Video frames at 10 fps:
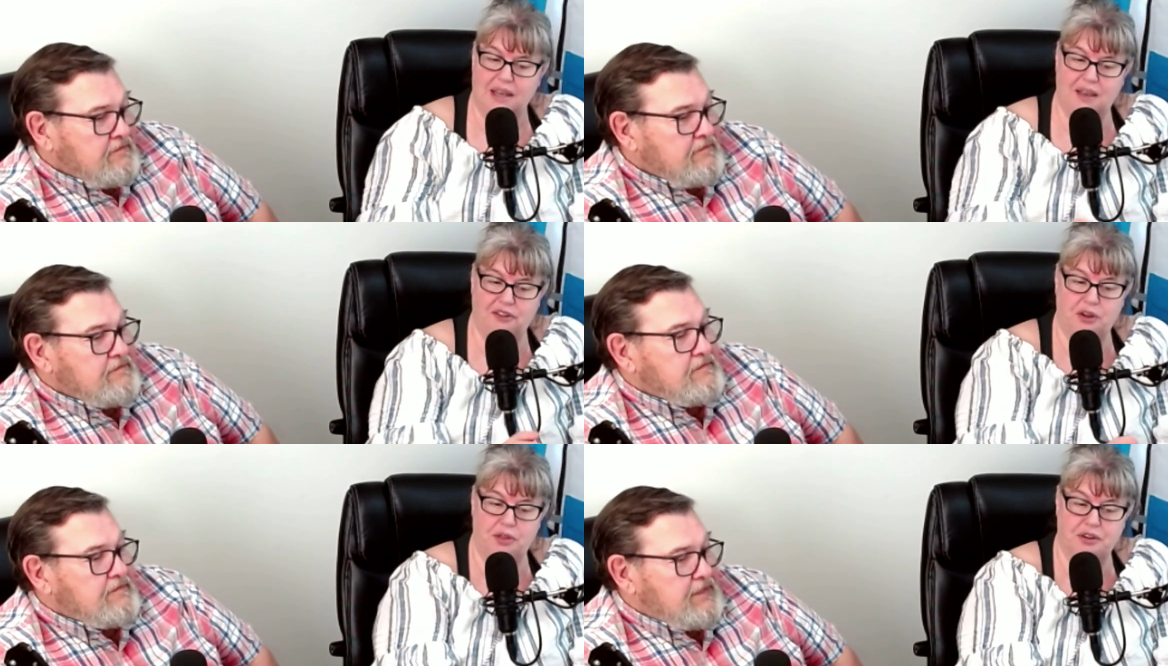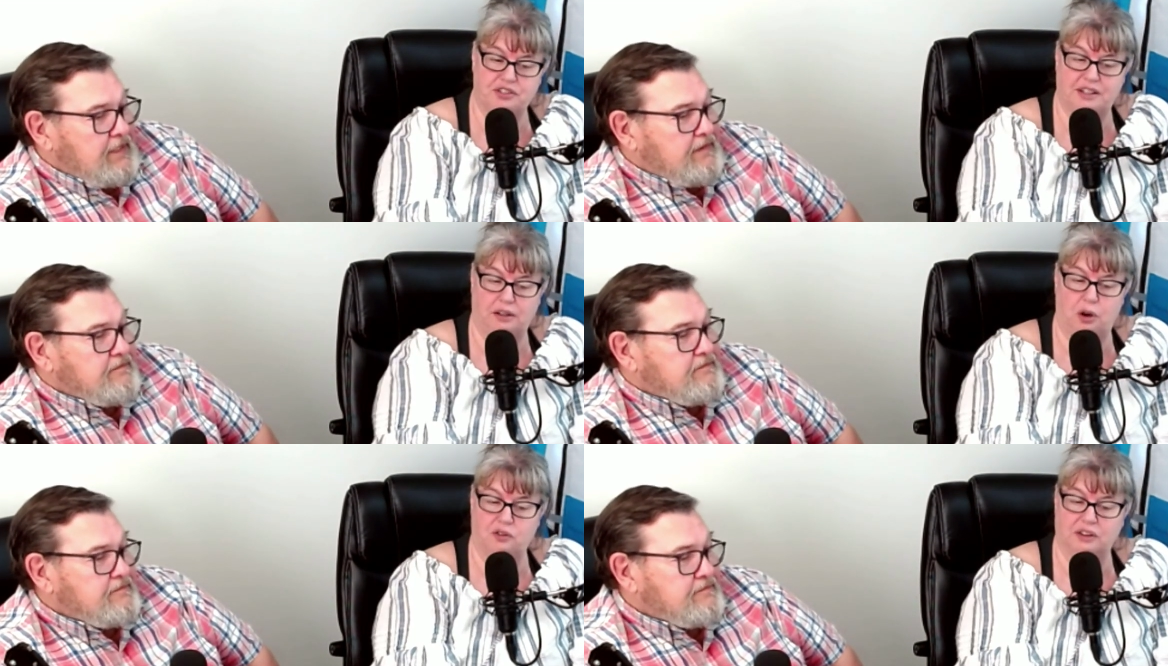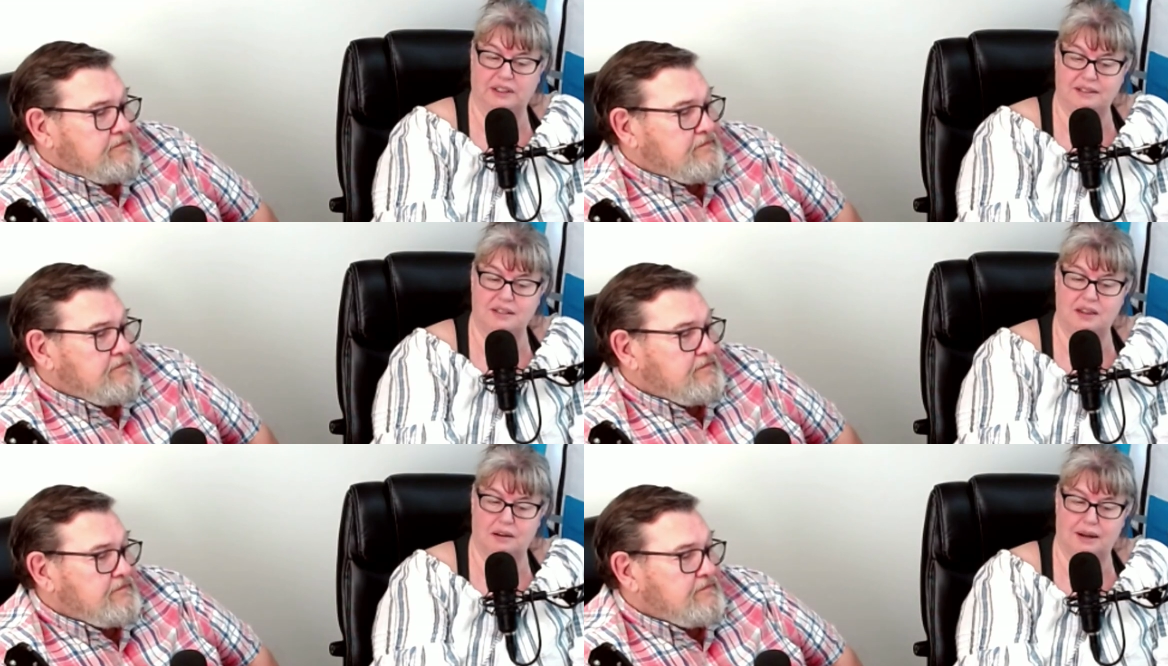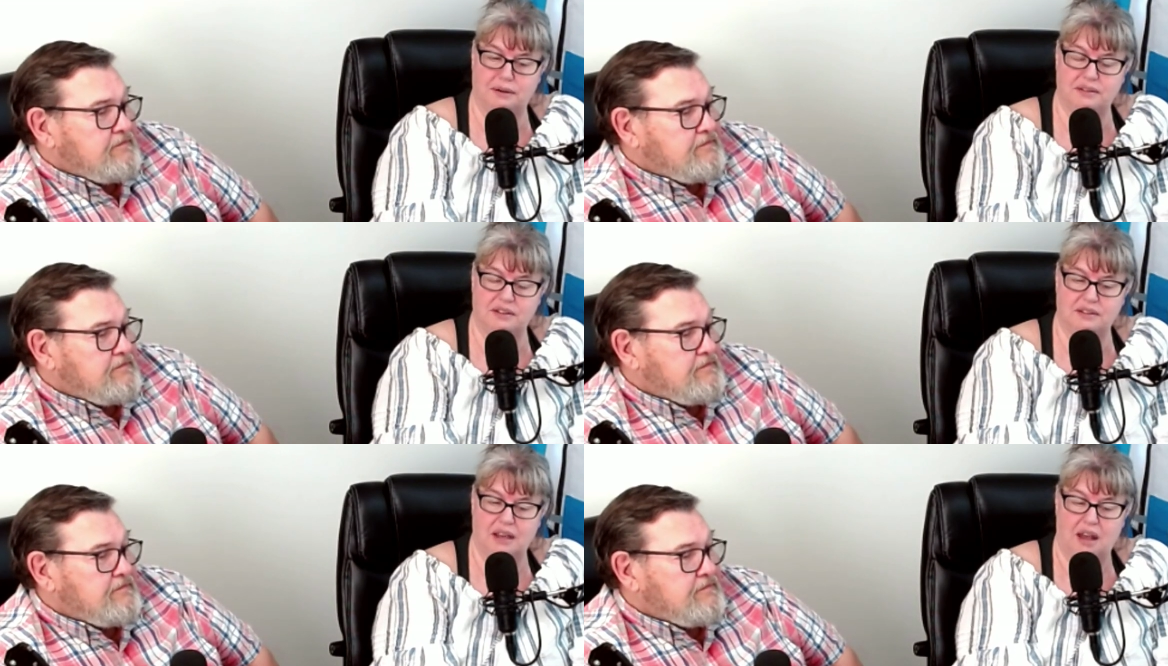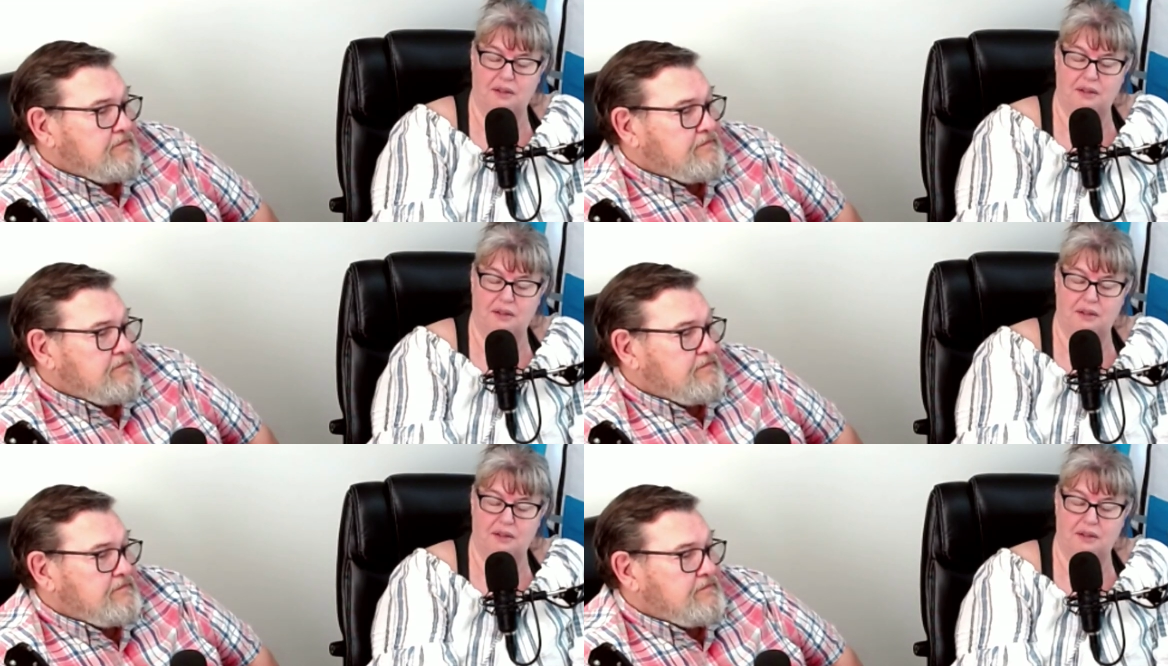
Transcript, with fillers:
Speaker 1: Even though they're yeah. still overlisting their houses,